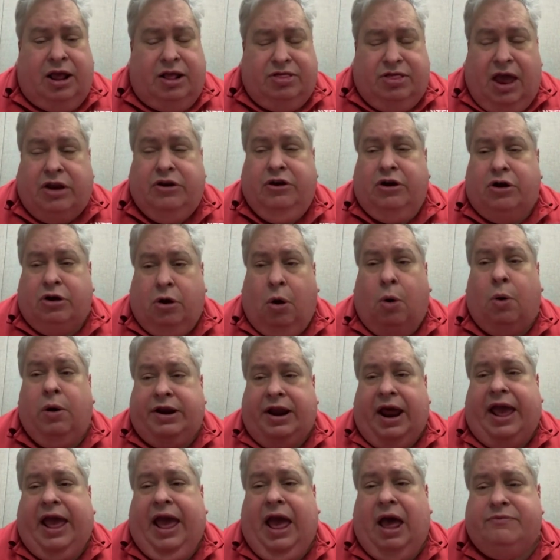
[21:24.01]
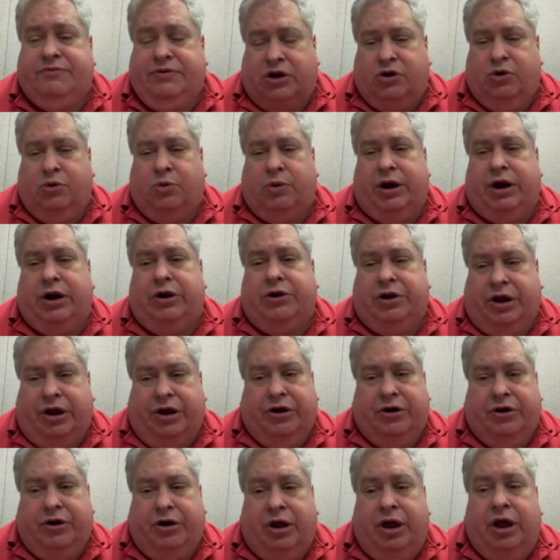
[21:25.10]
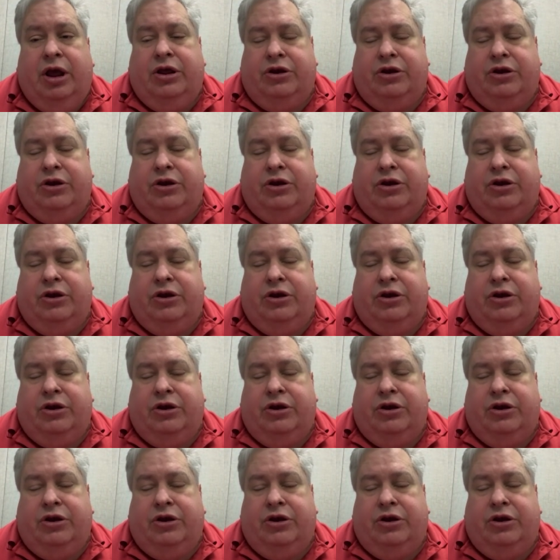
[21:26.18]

then you're going to have a career here.